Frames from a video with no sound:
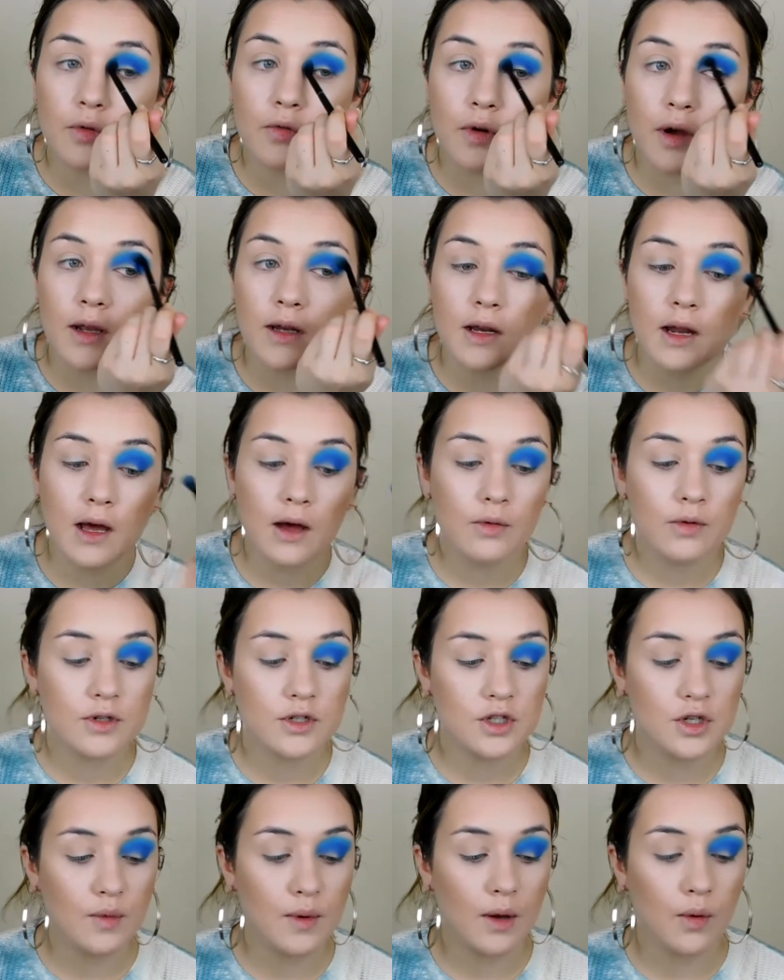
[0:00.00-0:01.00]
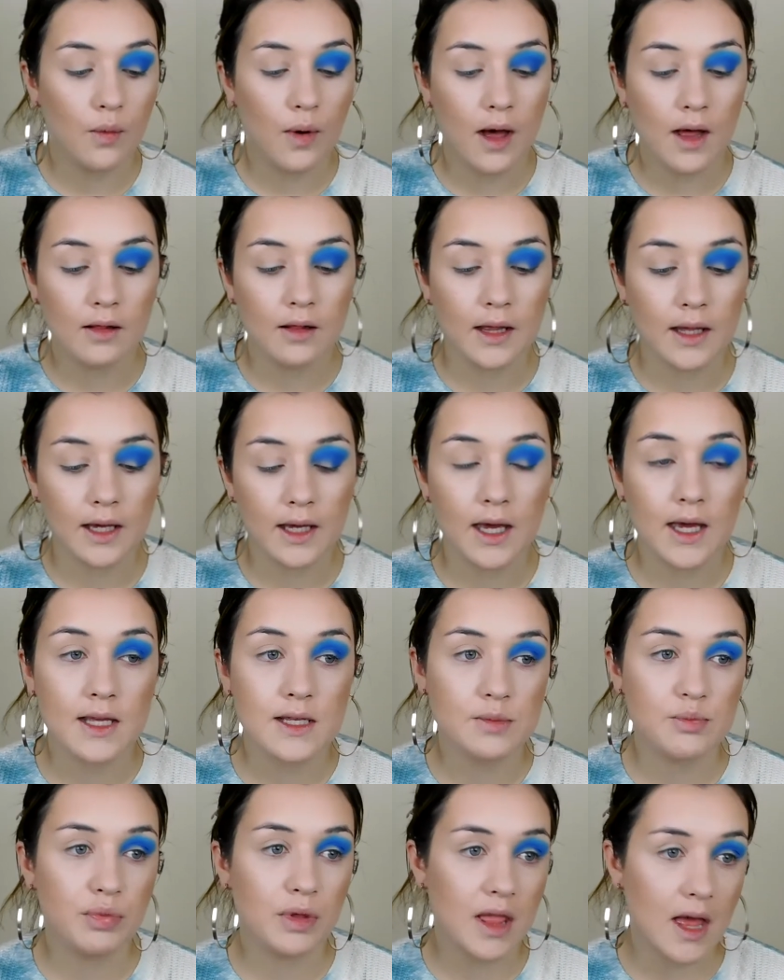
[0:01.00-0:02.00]
But right now it's doing well, like,
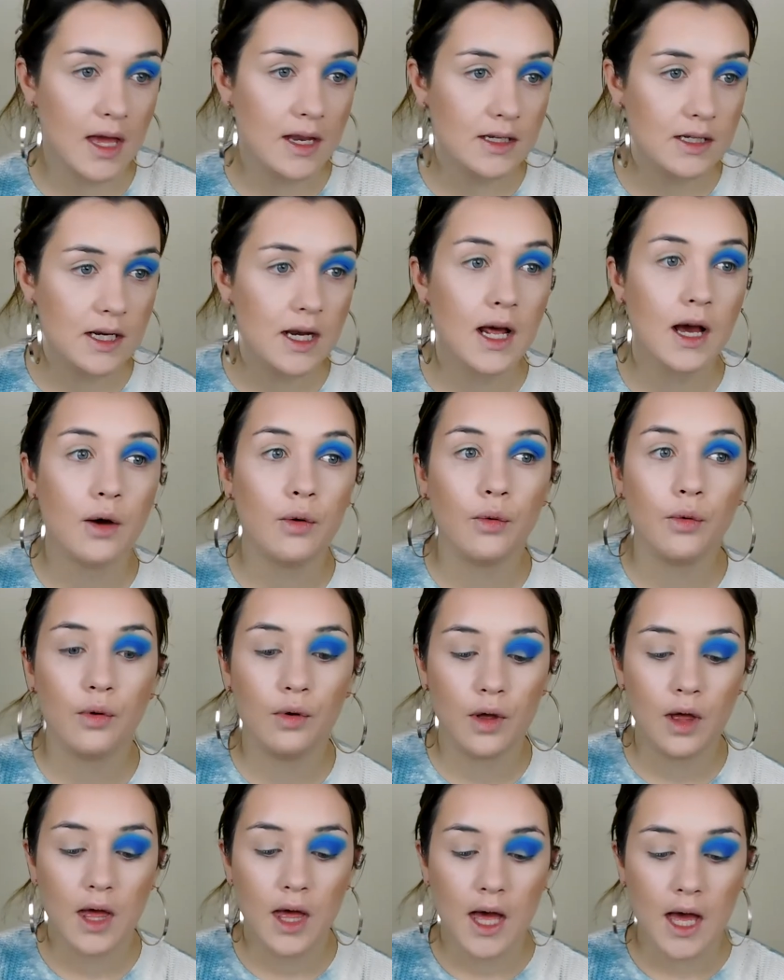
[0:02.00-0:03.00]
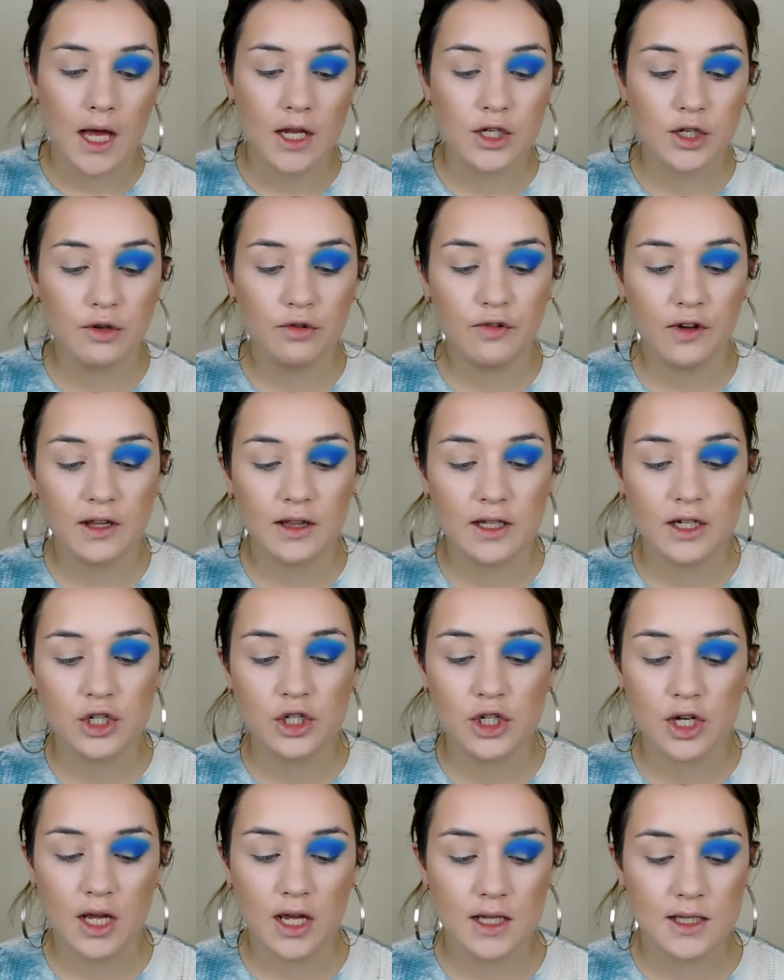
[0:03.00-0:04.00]
it is blending out. I do think
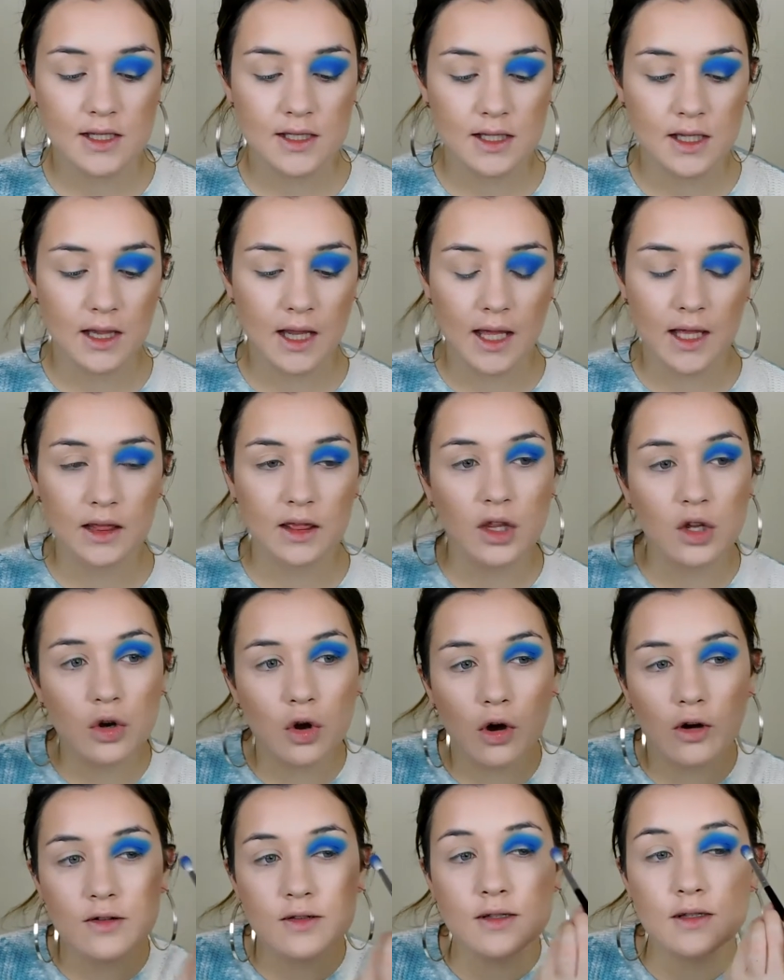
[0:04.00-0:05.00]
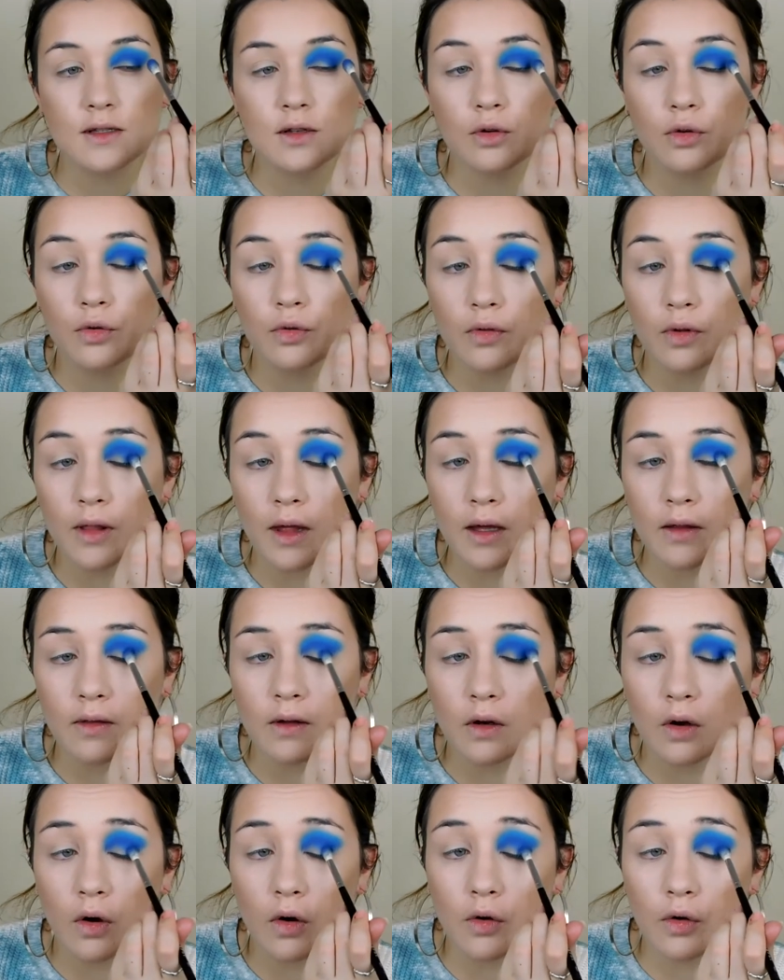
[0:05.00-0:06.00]
these shades, like, they're not
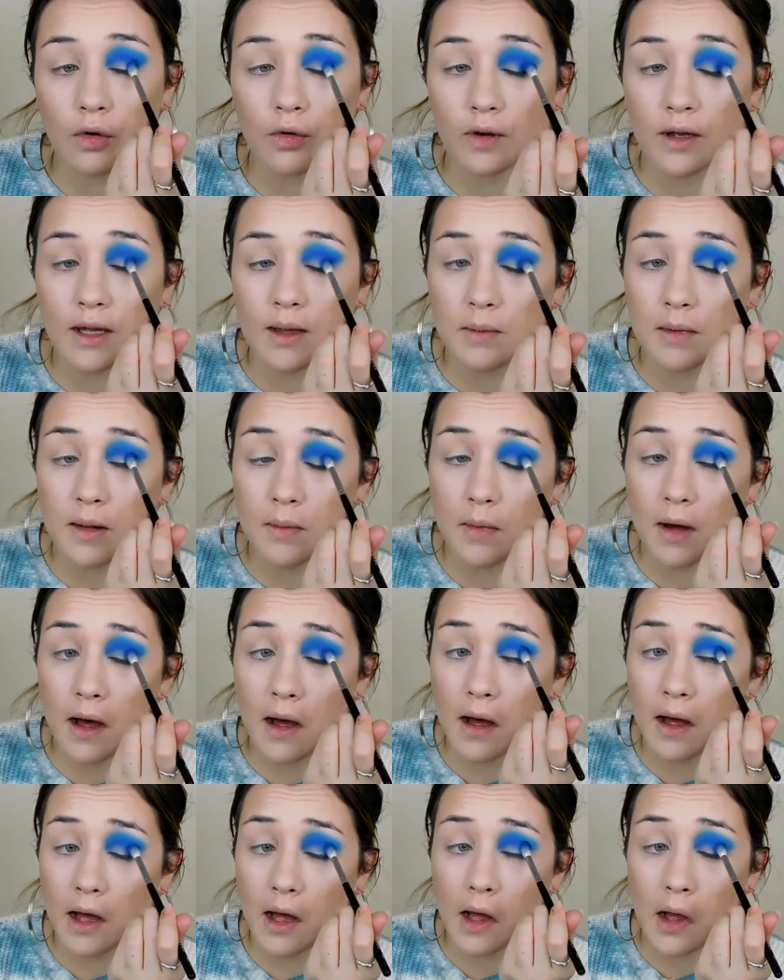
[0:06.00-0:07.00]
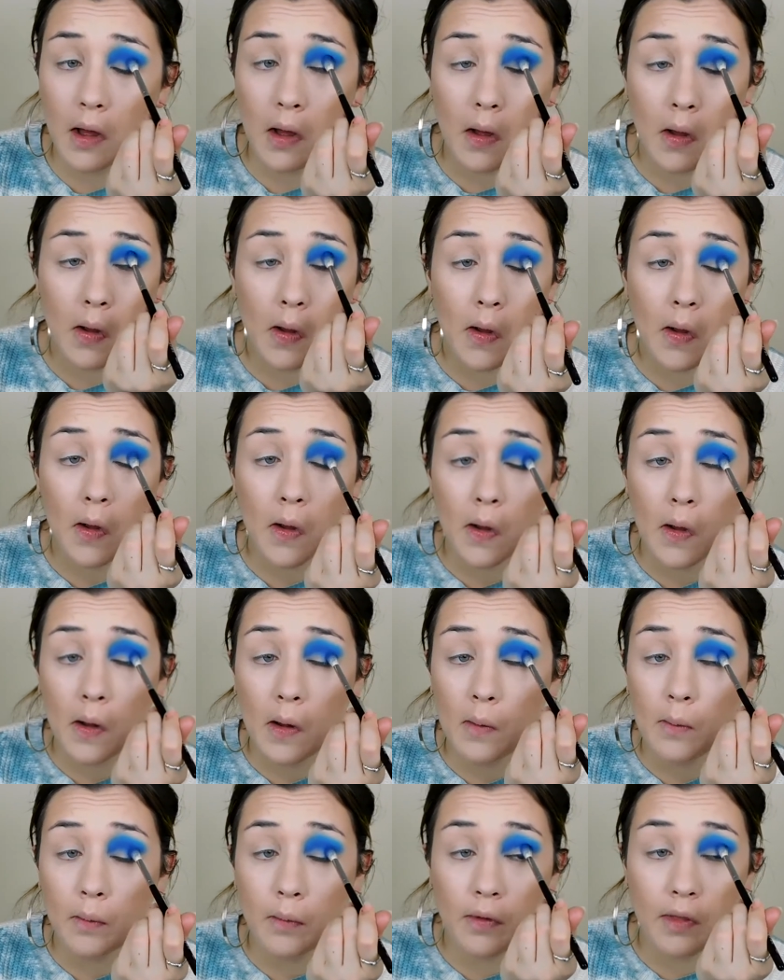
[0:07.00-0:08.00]
a creamy matte,
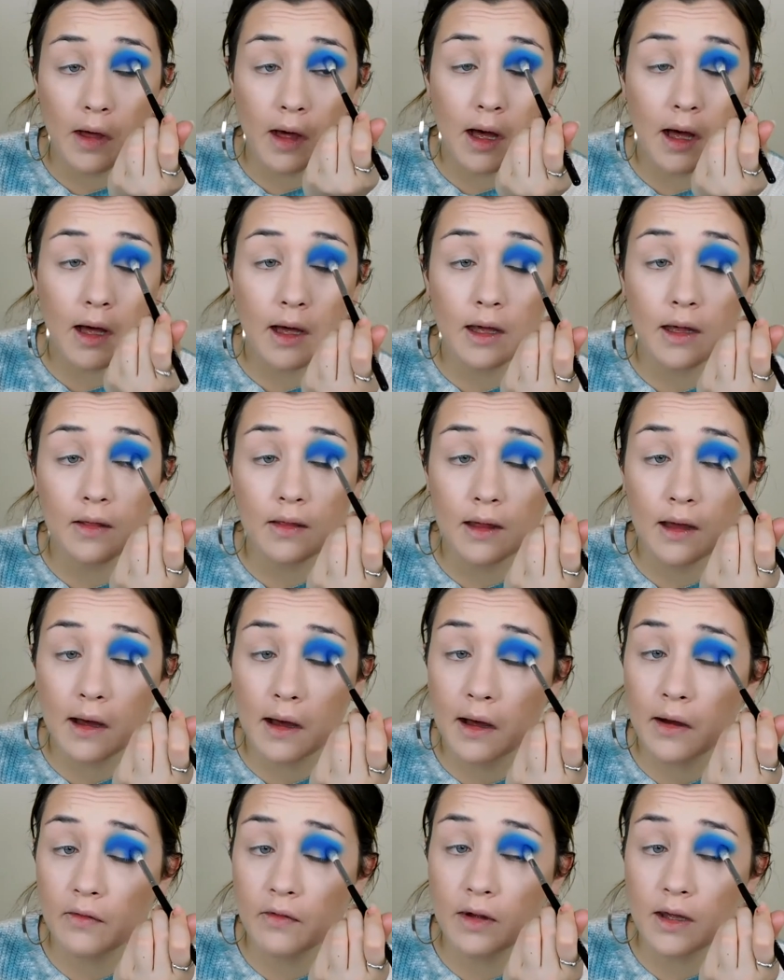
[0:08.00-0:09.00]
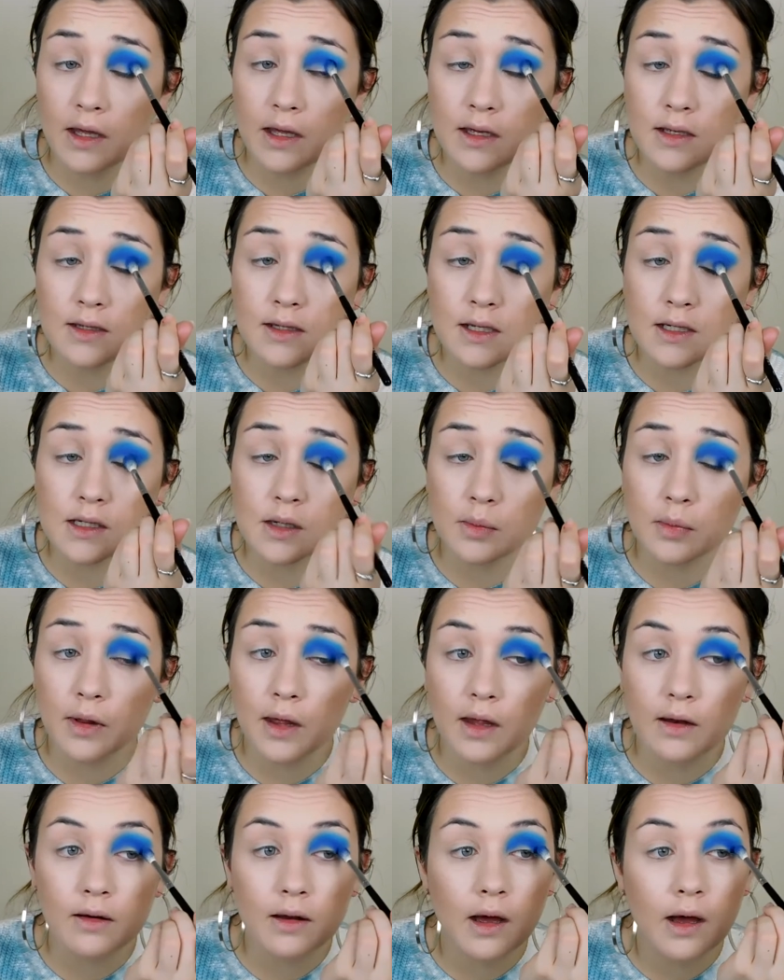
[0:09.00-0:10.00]
but they are easy
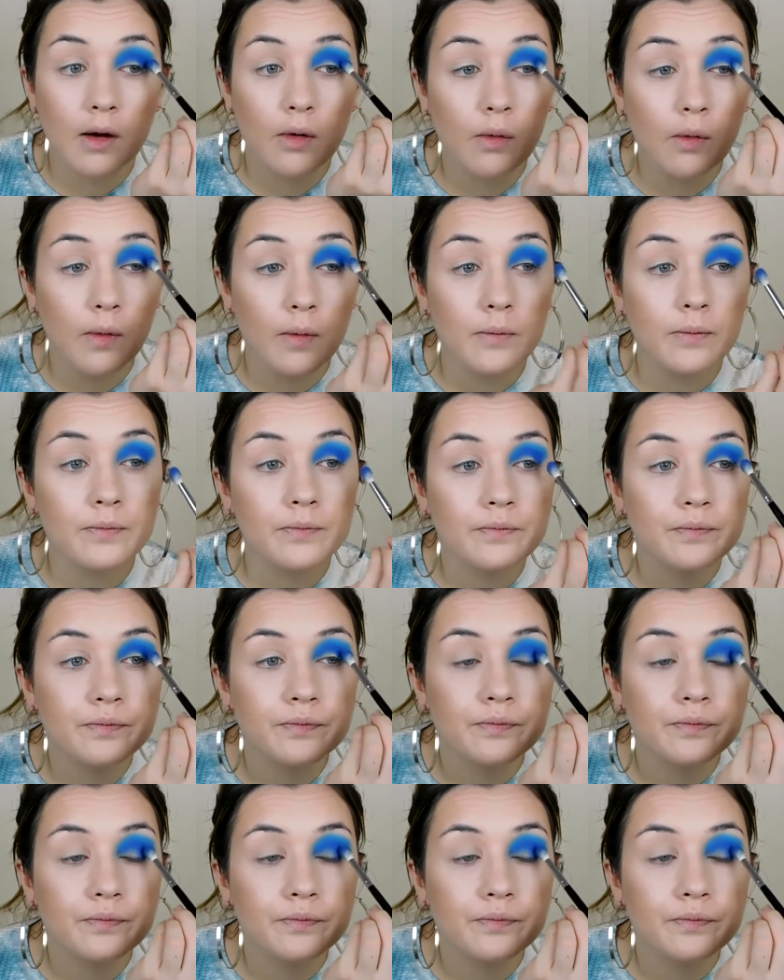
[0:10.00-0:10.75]
to blend out.